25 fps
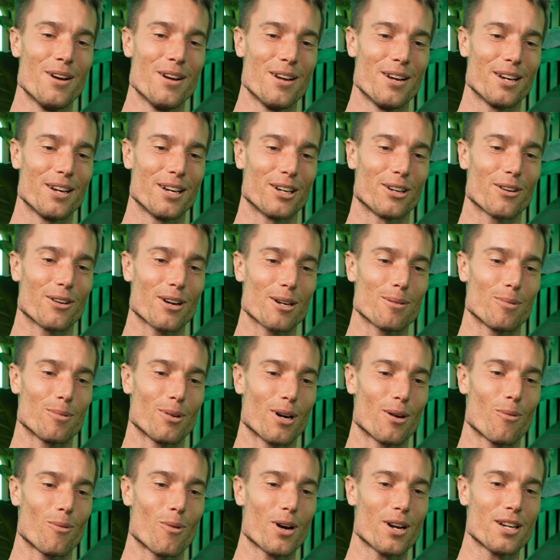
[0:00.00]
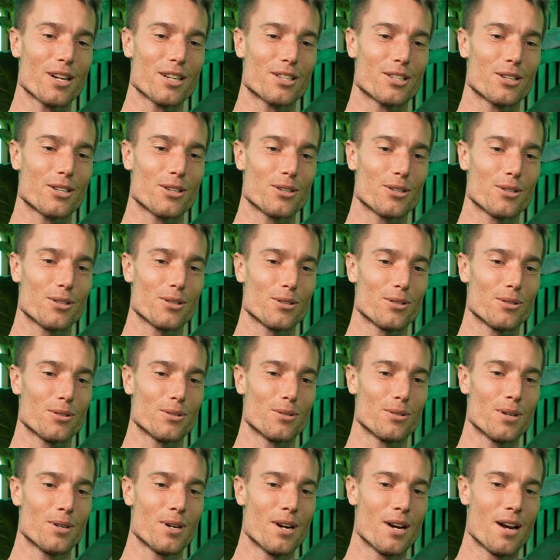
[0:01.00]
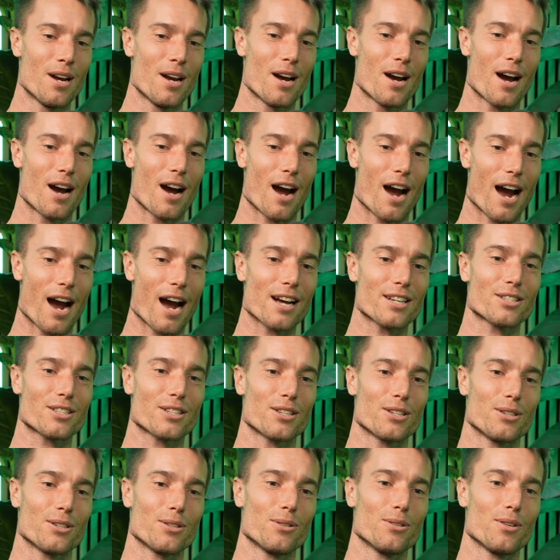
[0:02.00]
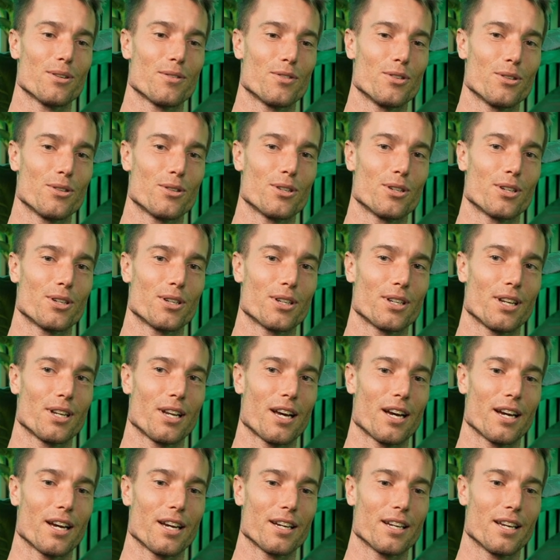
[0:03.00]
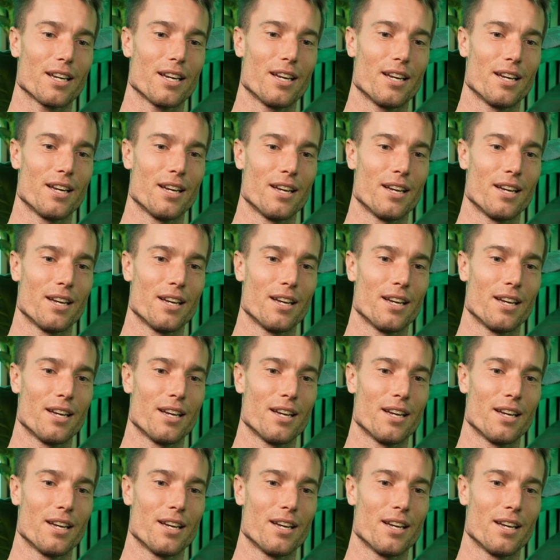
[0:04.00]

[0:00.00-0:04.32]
incredible. I wanted to ask you if you could like